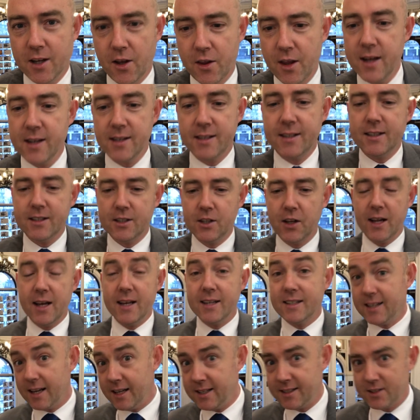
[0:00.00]
So
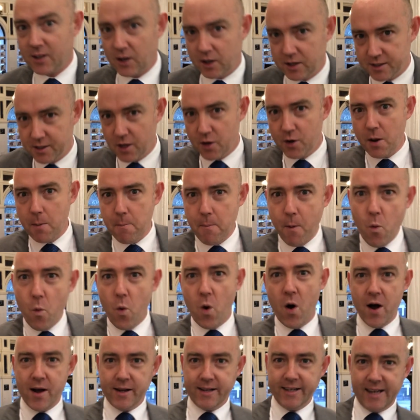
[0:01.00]
that's that side. So number
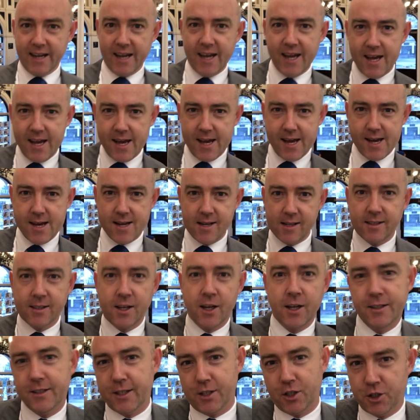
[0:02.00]
one is
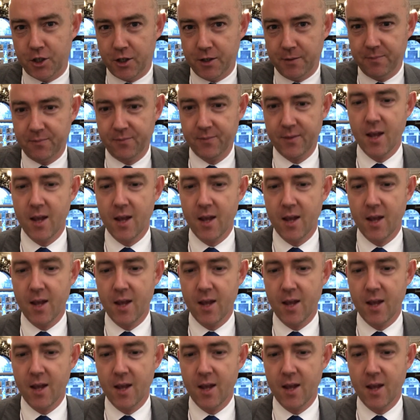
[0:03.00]
condition.